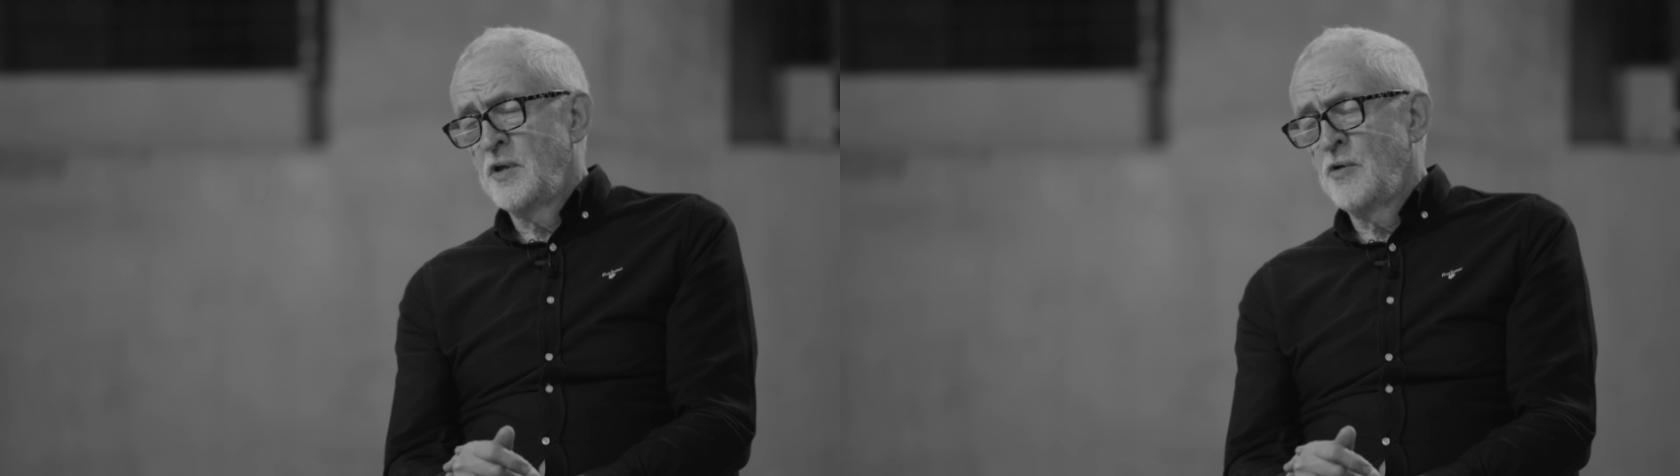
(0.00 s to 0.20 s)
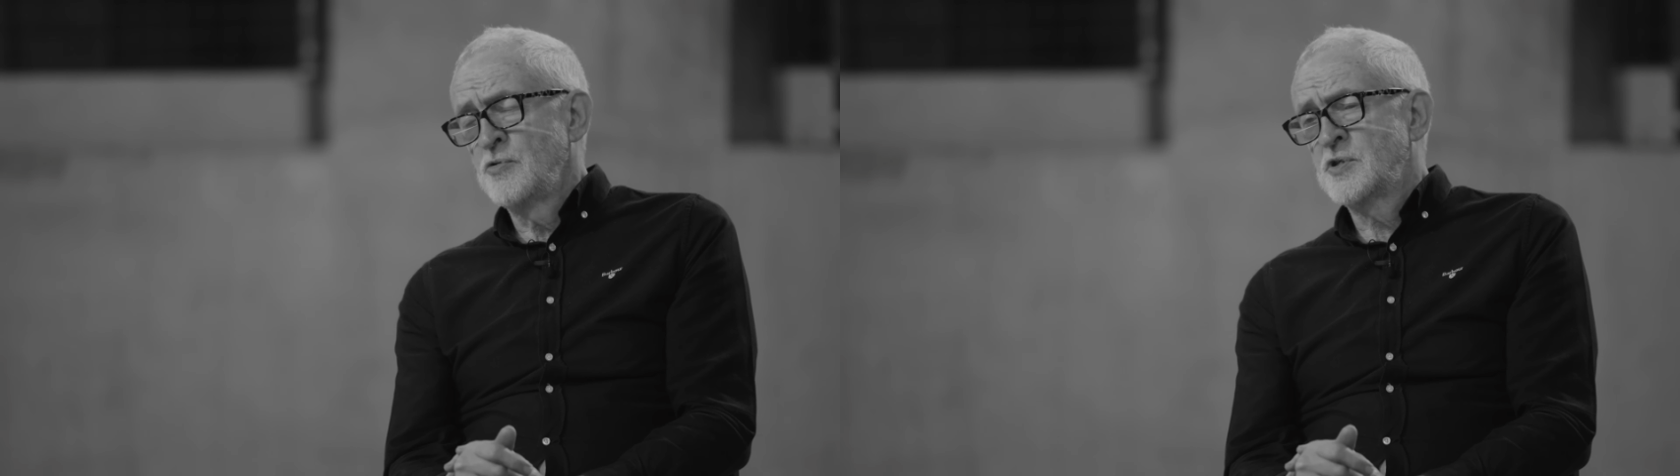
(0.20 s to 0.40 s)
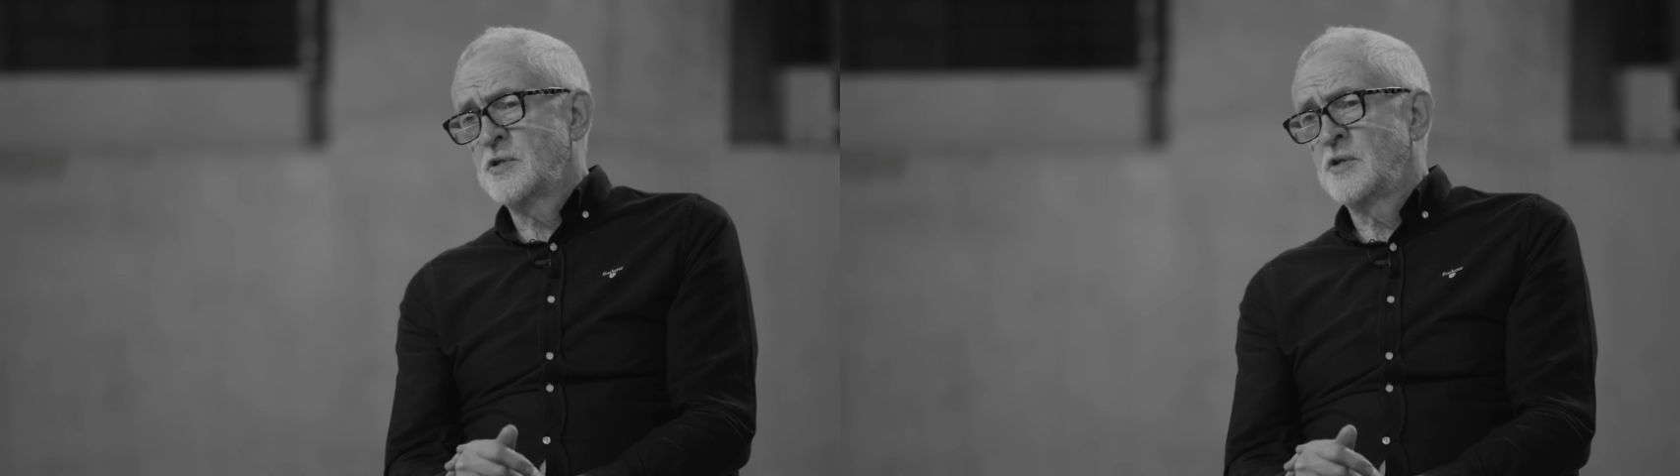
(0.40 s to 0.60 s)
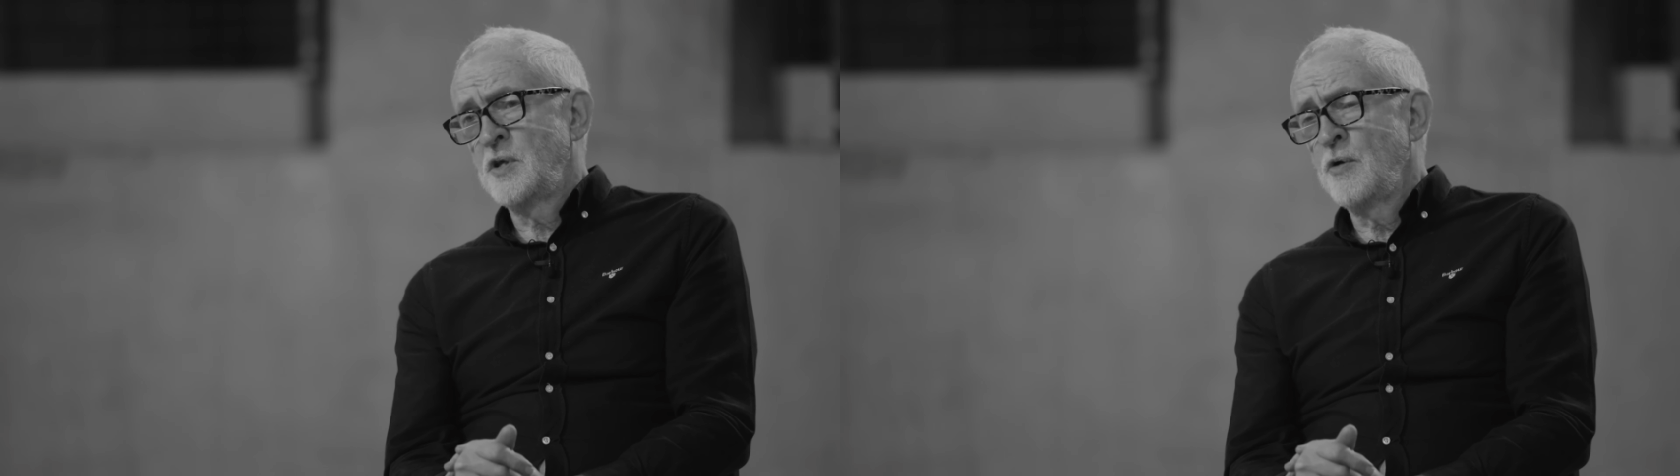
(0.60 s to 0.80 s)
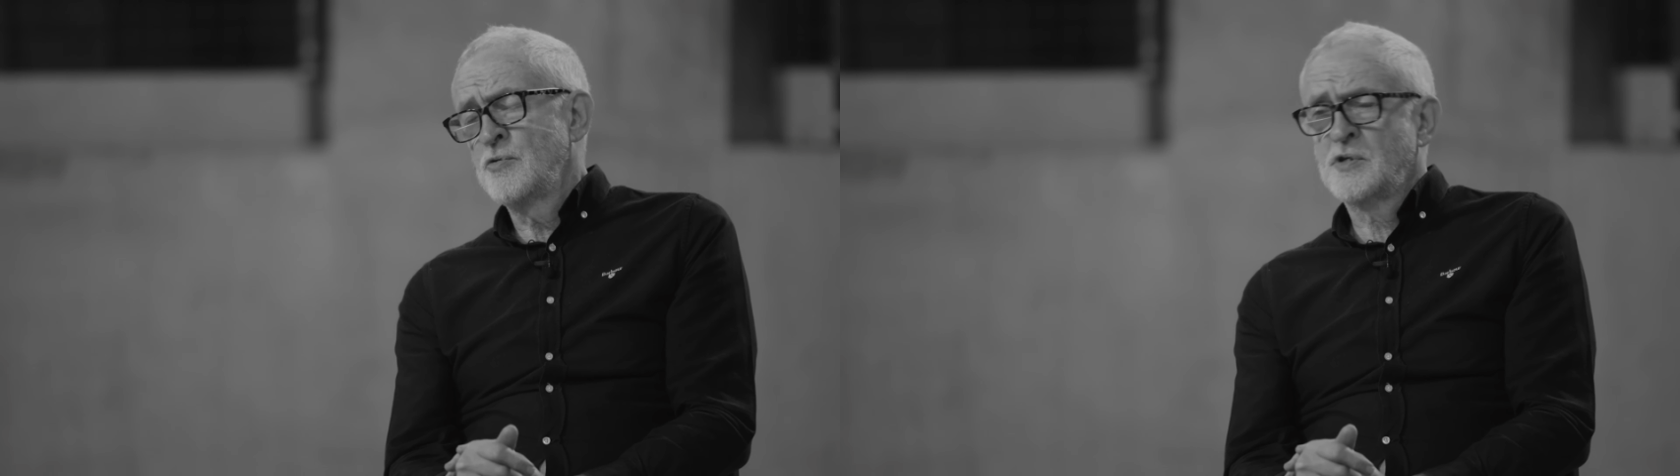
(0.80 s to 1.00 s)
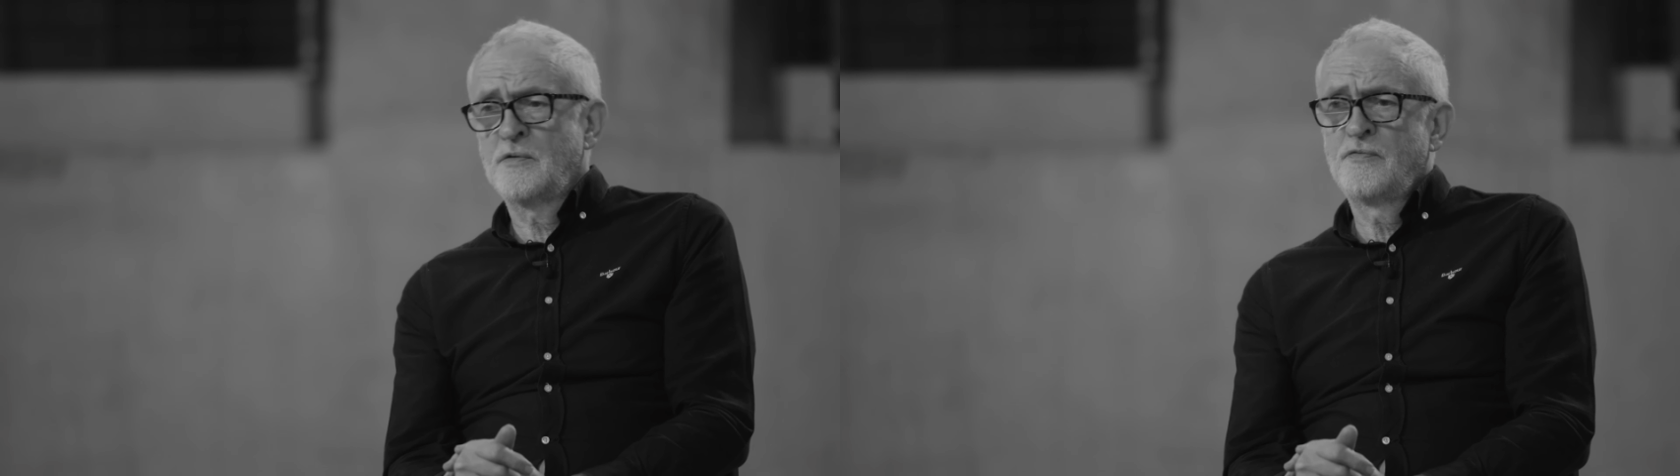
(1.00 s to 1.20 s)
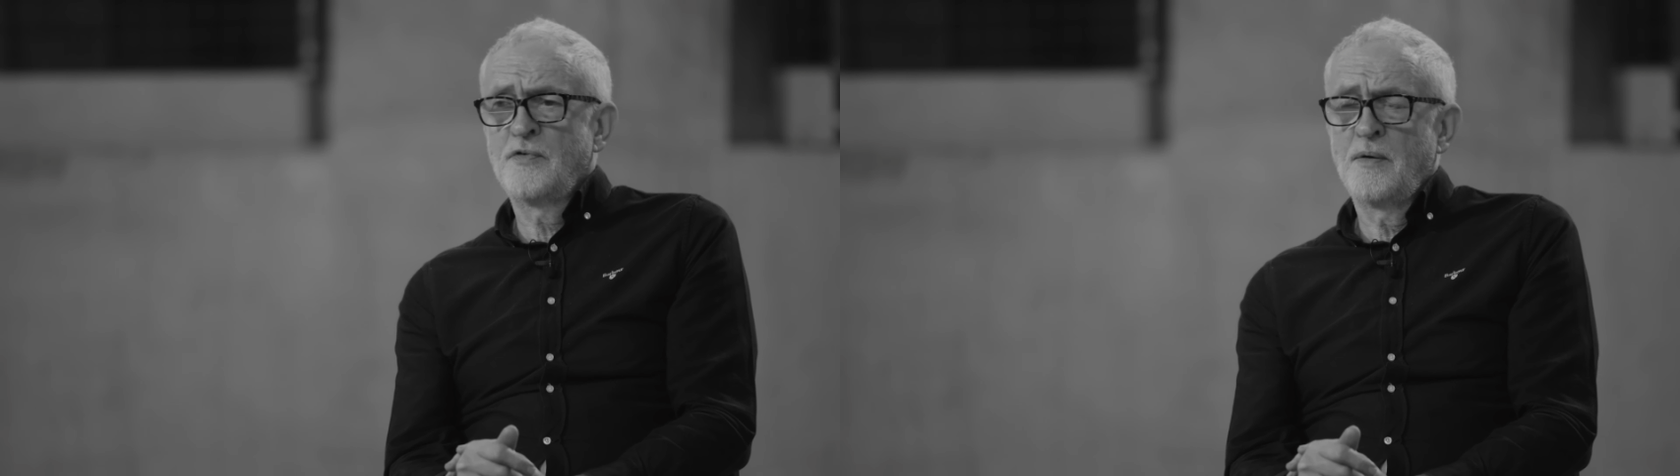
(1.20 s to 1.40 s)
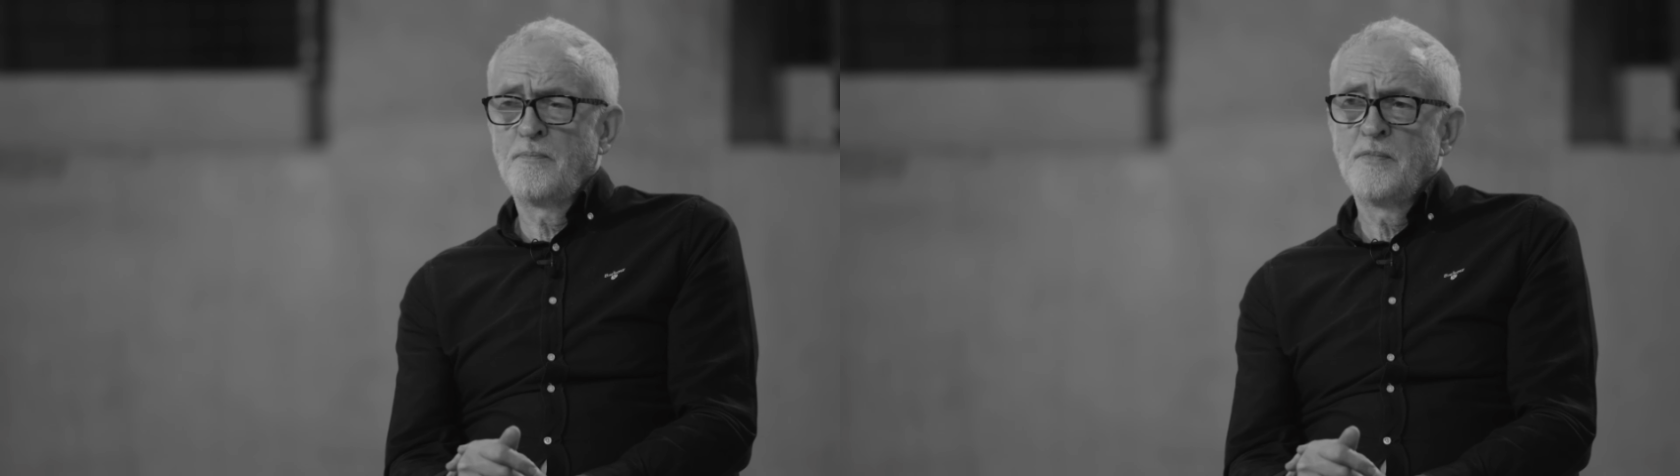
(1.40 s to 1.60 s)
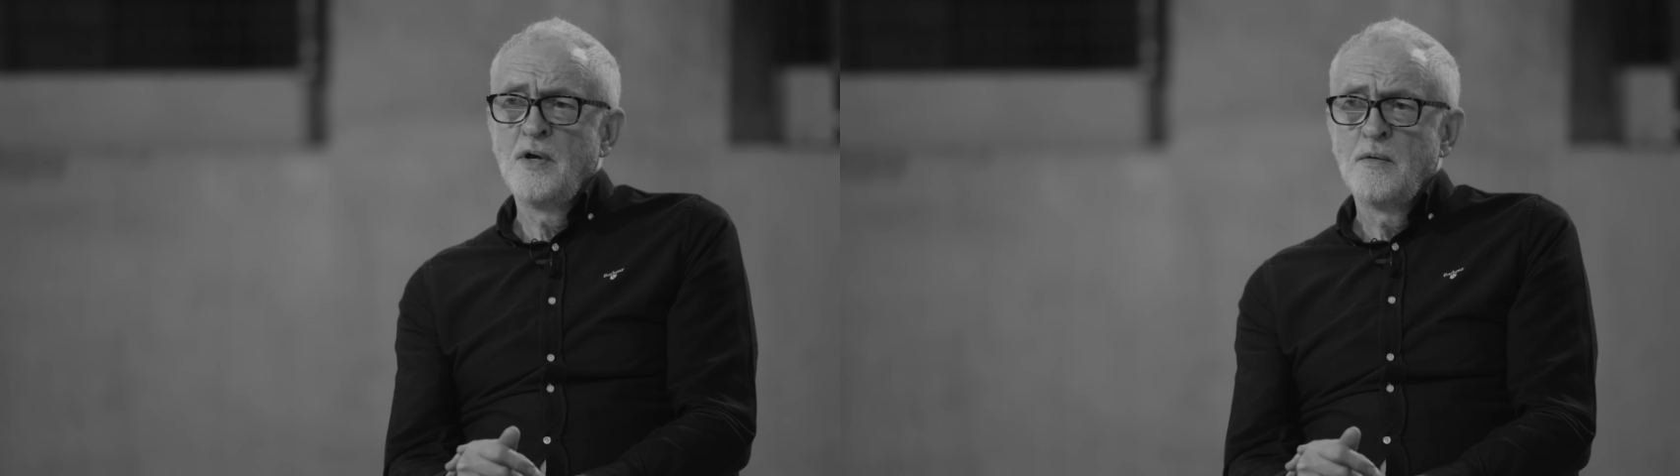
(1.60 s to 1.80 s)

use of